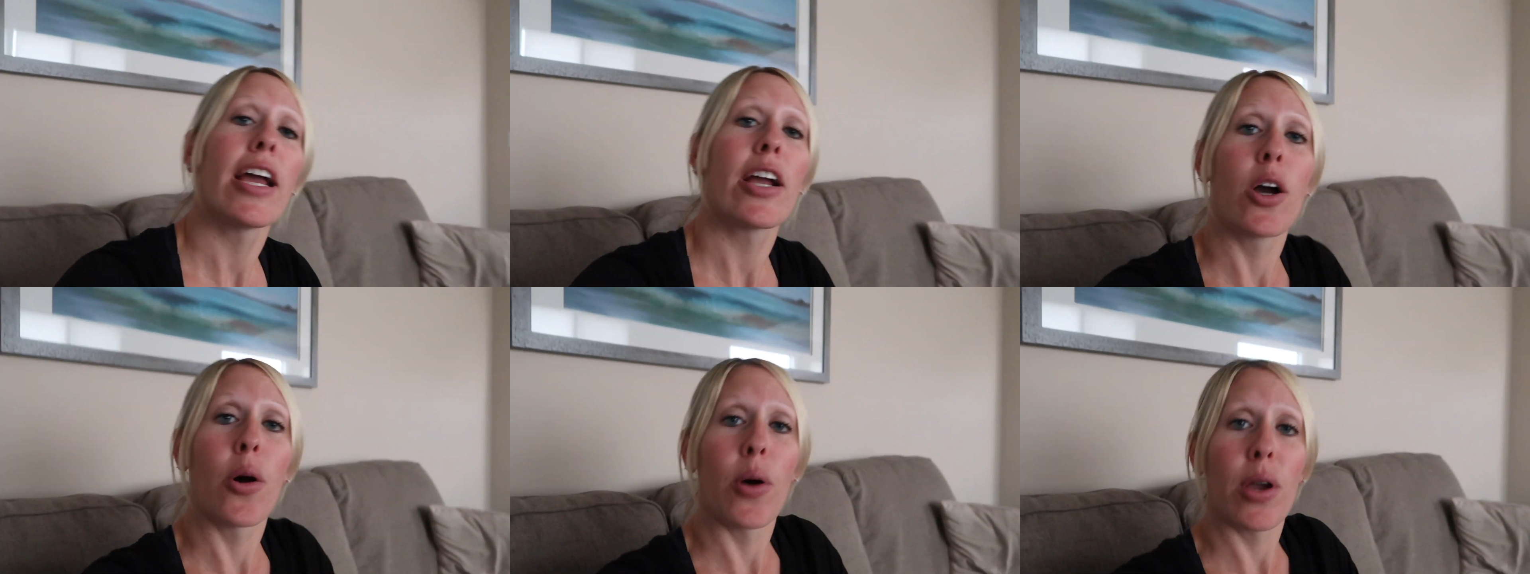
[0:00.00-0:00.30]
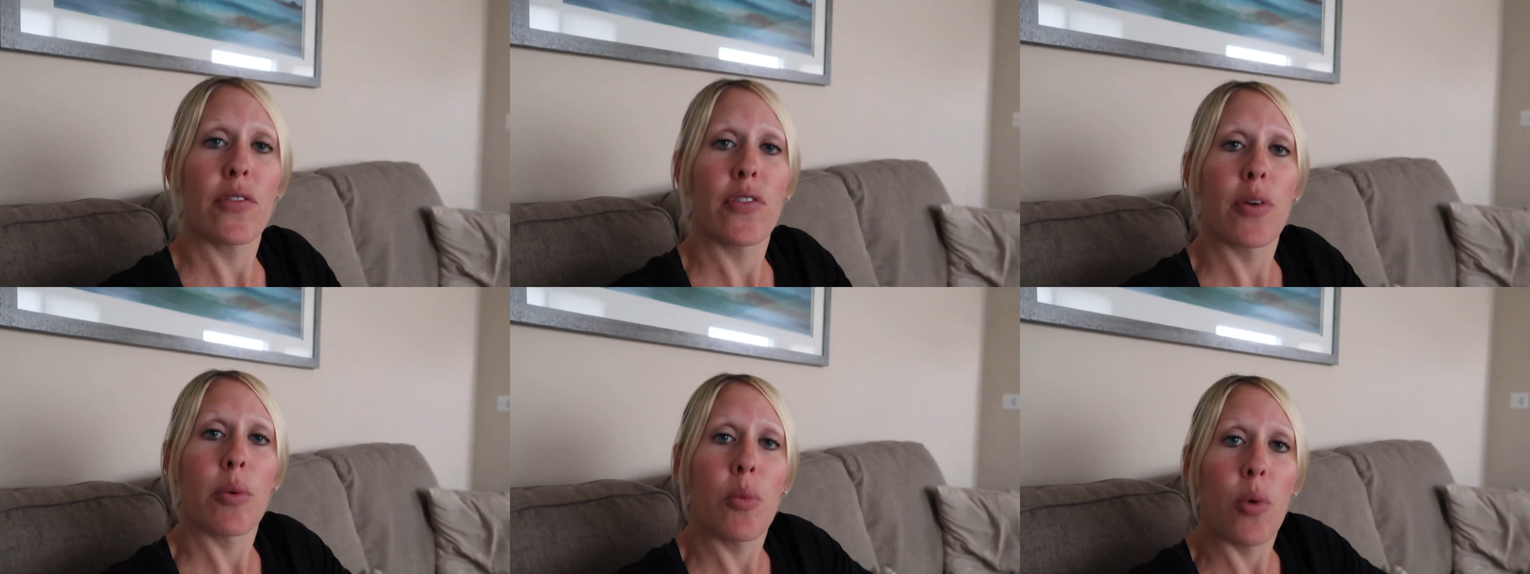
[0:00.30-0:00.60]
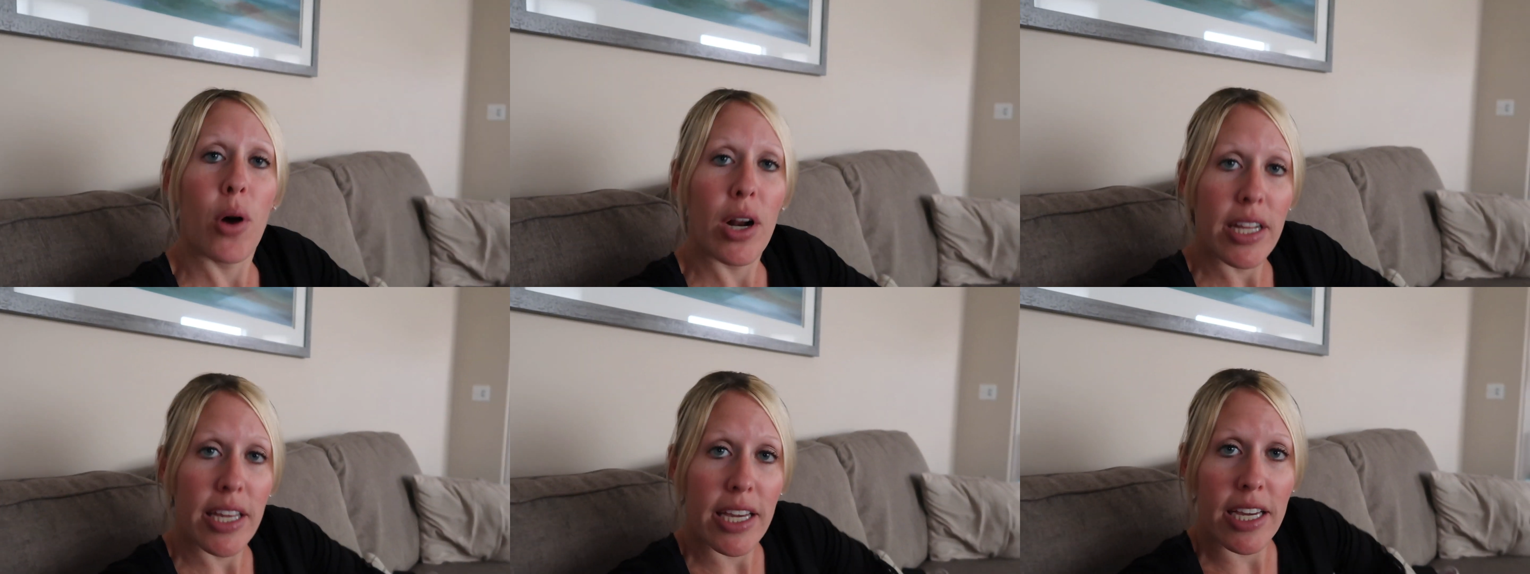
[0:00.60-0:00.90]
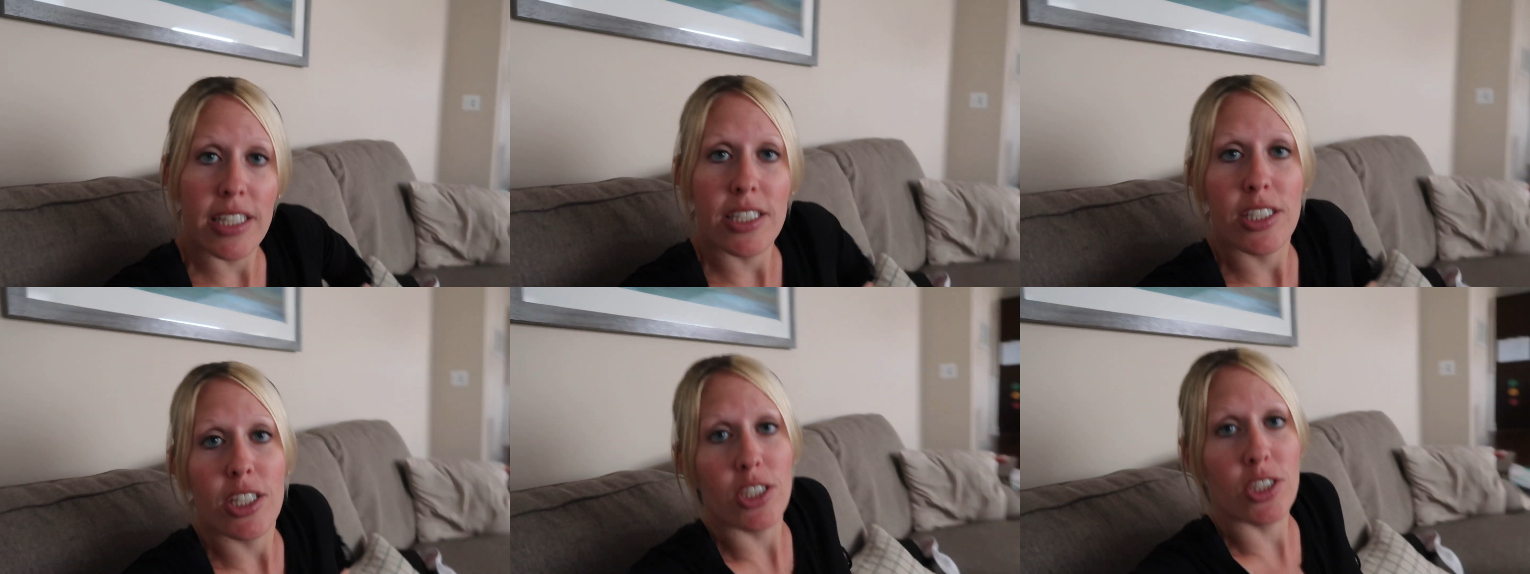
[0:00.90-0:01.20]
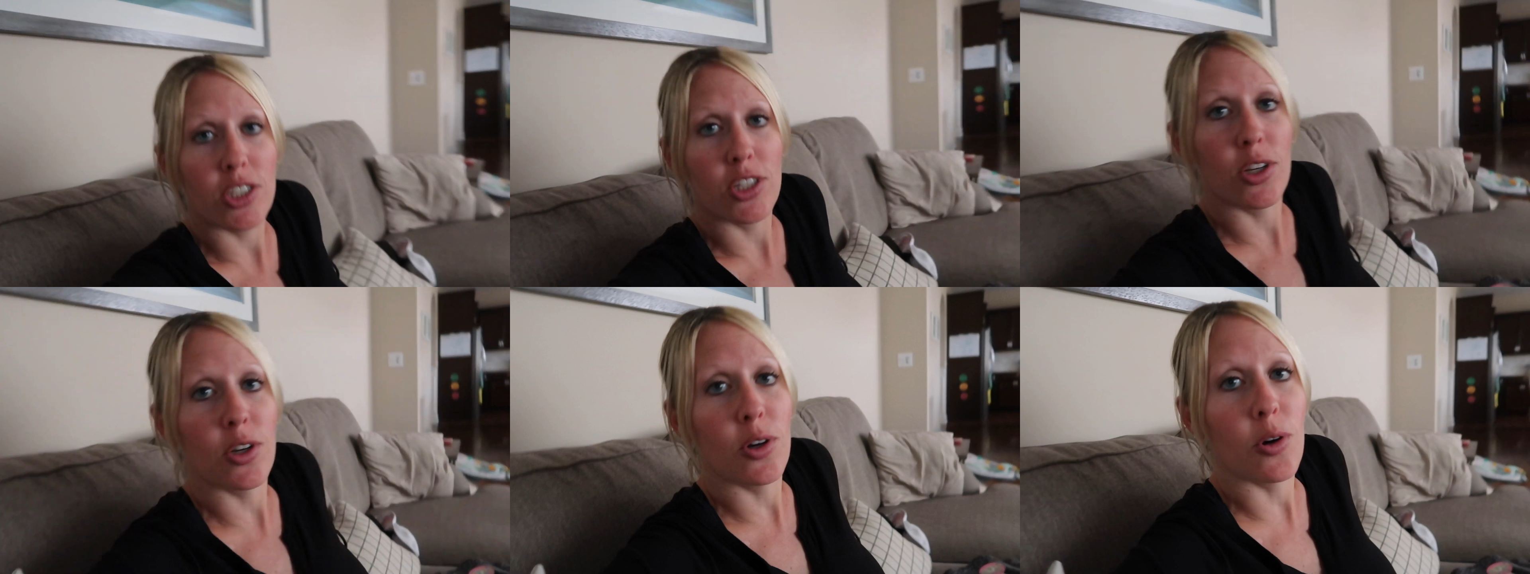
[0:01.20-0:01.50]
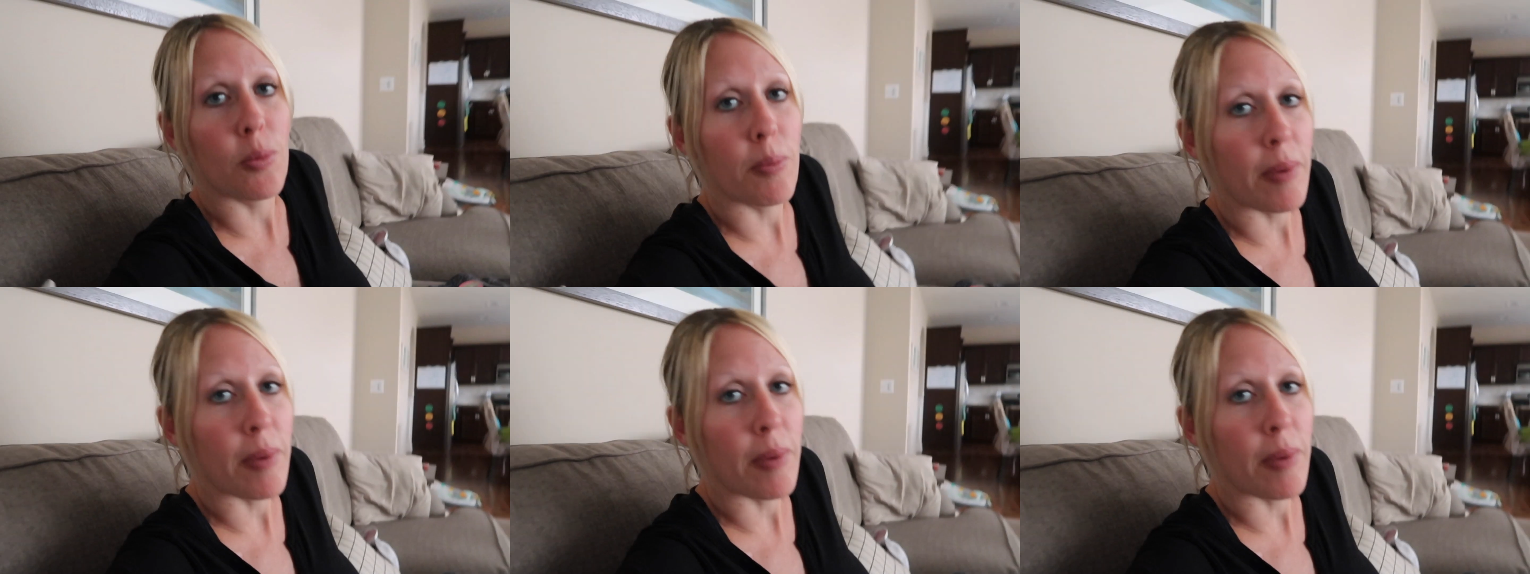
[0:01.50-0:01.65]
going from one kid to two,